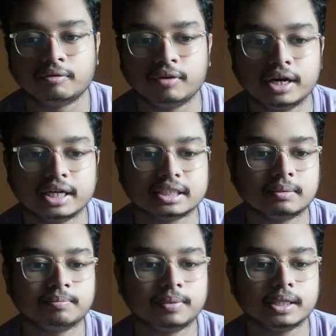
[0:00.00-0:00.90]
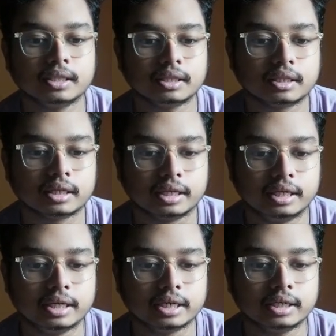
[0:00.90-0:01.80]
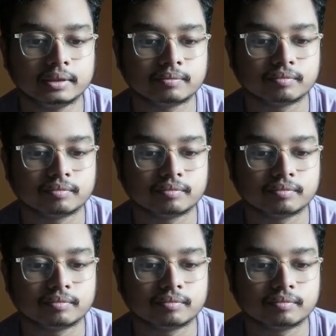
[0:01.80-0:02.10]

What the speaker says: For example, here